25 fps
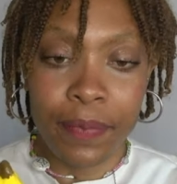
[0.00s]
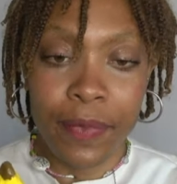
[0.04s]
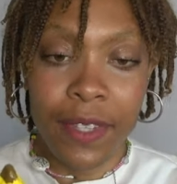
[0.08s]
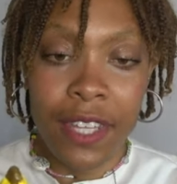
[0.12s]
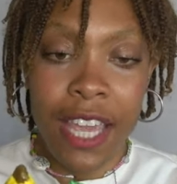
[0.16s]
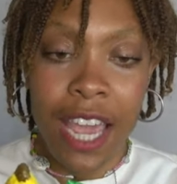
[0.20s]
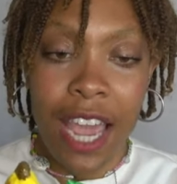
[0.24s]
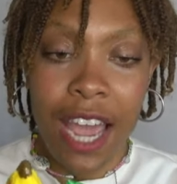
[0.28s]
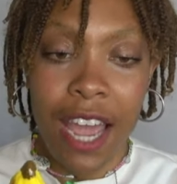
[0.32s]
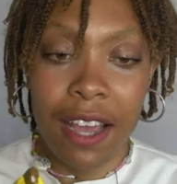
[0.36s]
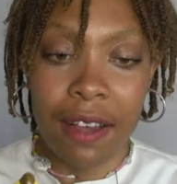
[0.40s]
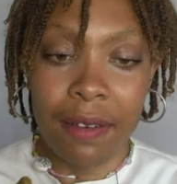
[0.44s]

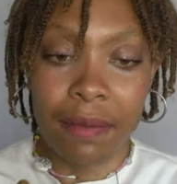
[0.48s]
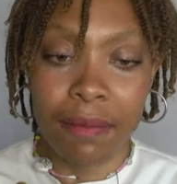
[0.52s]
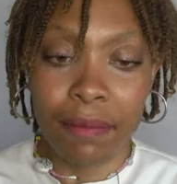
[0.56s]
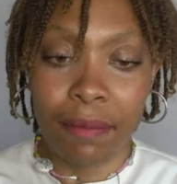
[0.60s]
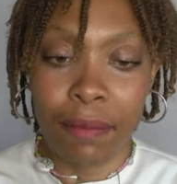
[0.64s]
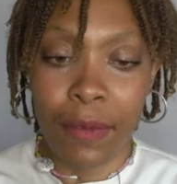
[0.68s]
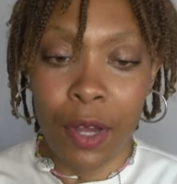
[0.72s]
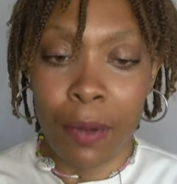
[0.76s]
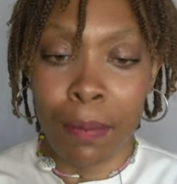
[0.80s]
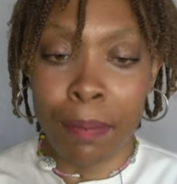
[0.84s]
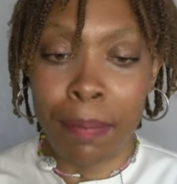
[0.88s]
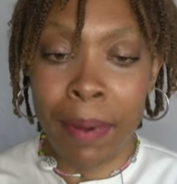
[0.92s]
Yeah,
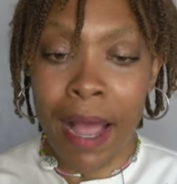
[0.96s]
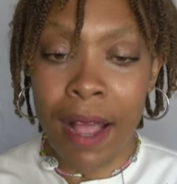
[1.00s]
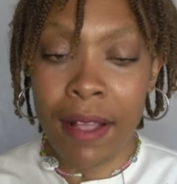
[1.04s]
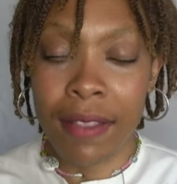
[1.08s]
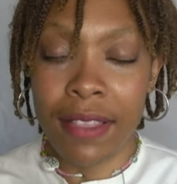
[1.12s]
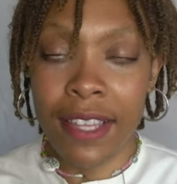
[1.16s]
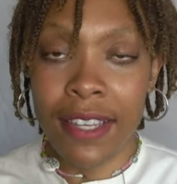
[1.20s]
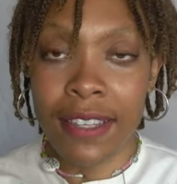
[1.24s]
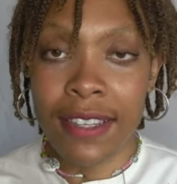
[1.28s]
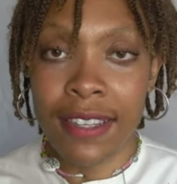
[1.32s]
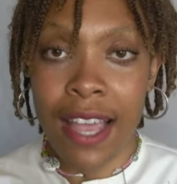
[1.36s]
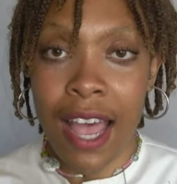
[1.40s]

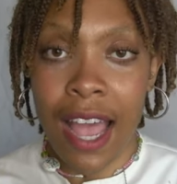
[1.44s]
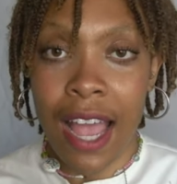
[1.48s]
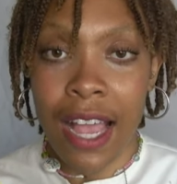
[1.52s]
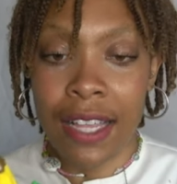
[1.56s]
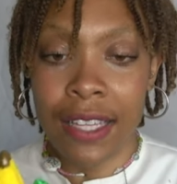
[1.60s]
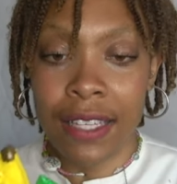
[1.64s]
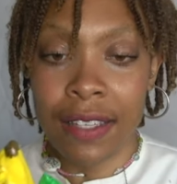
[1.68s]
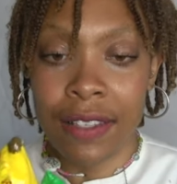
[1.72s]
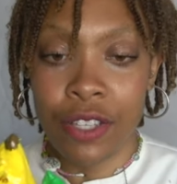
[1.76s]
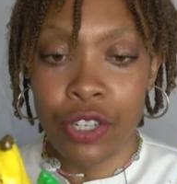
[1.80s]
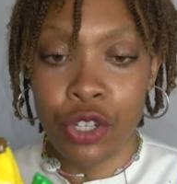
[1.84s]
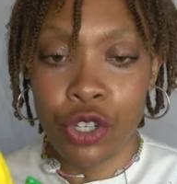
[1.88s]
about the
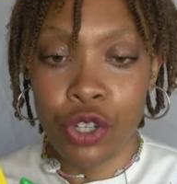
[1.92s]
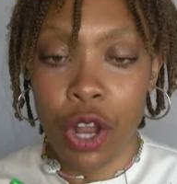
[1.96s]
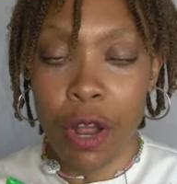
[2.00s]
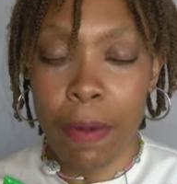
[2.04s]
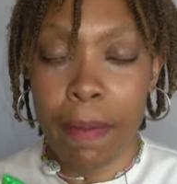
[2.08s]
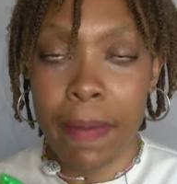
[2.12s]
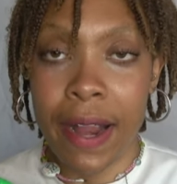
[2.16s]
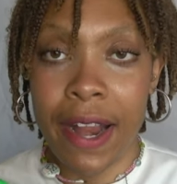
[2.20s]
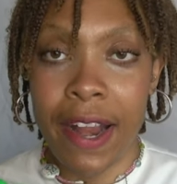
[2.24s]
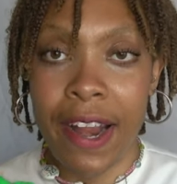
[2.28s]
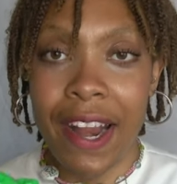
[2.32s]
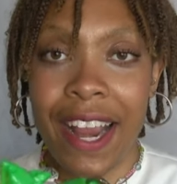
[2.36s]
size of the
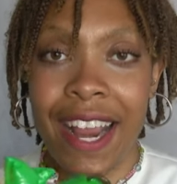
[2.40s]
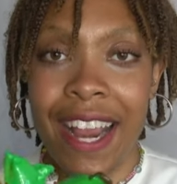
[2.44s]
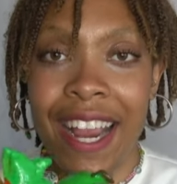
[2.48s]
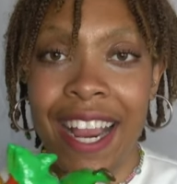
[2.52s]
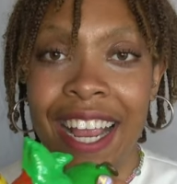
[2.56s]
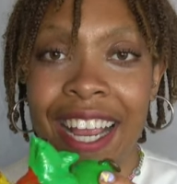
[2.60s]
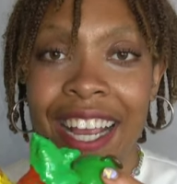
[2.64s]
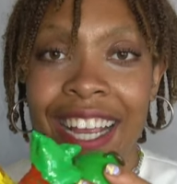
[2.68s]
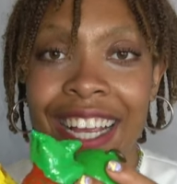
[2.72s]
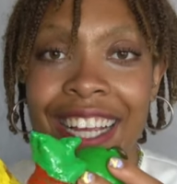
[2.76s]
strawberry.